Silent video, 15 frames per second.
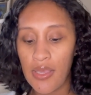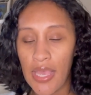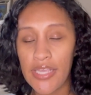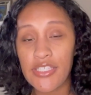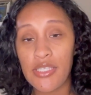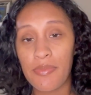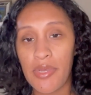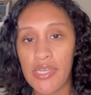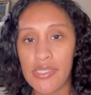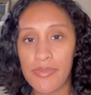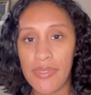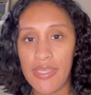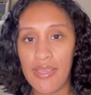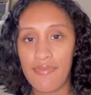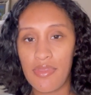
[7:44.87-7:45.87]
Actually, my
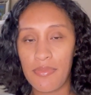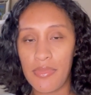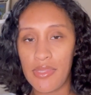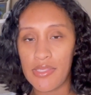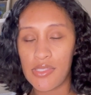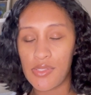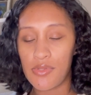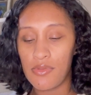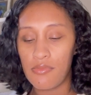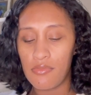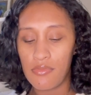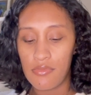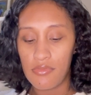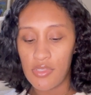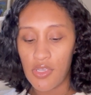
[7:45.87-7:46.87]
husband gifted me this,
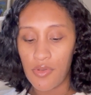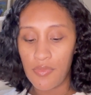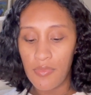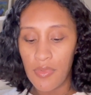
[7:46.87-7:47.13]
so.